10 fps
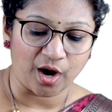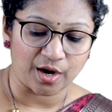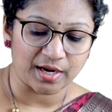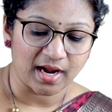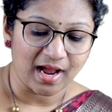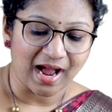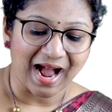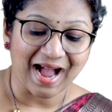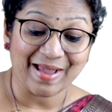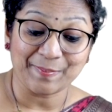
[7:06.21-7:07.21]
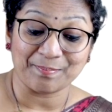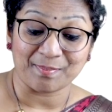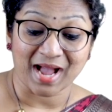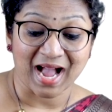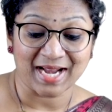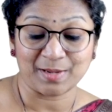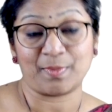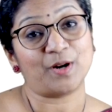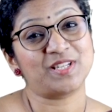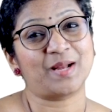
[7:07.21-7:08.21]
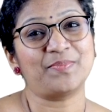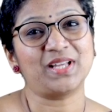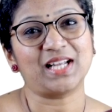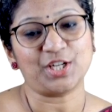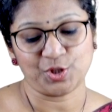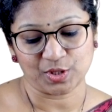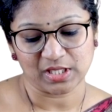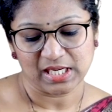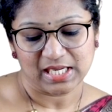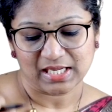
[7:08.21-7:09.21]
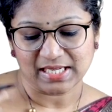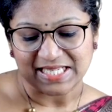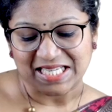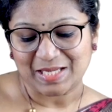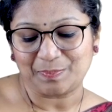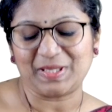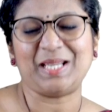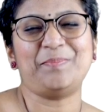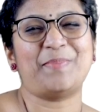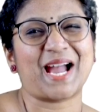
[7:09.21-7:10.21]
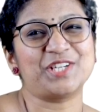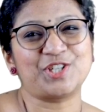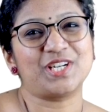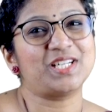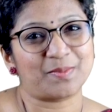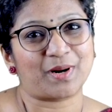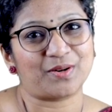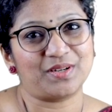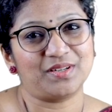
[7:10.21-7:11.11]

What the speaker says: Or I'm mad about something that you're deeply passionate about.